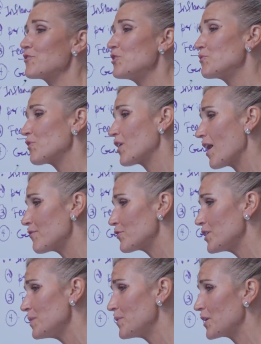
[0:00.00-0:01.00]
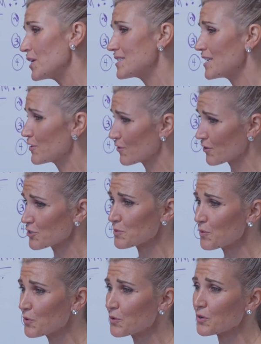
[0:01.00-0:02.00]
good recovery because either they're
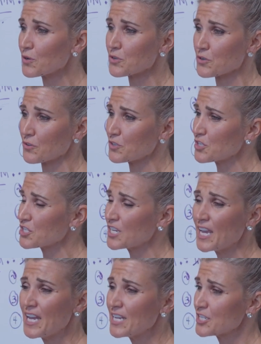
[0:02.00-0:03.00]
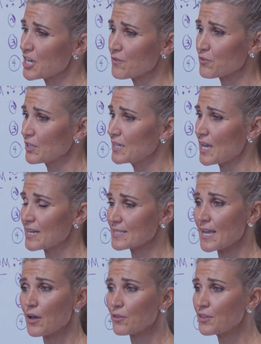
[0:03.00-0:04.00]
smokers or they're just generally not
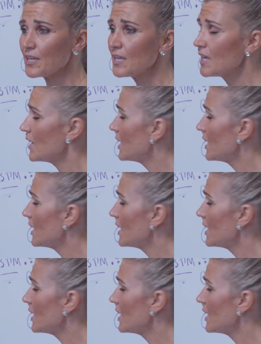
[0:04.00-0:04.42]
as healthy,